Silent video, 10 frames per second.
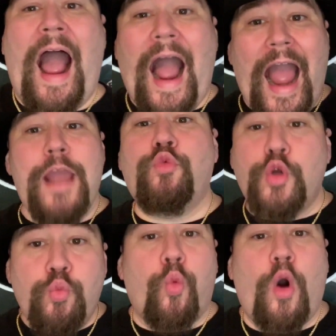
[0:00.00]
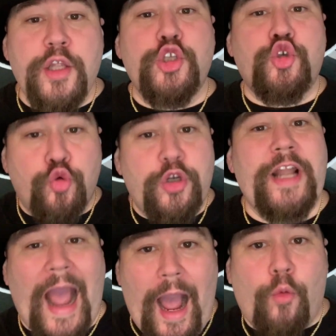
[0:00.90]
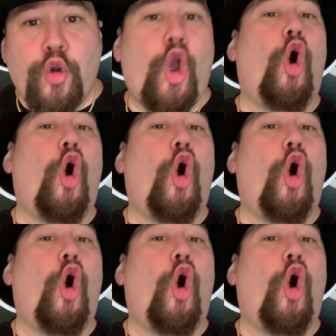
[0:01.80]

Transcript: I would want Jordan Howard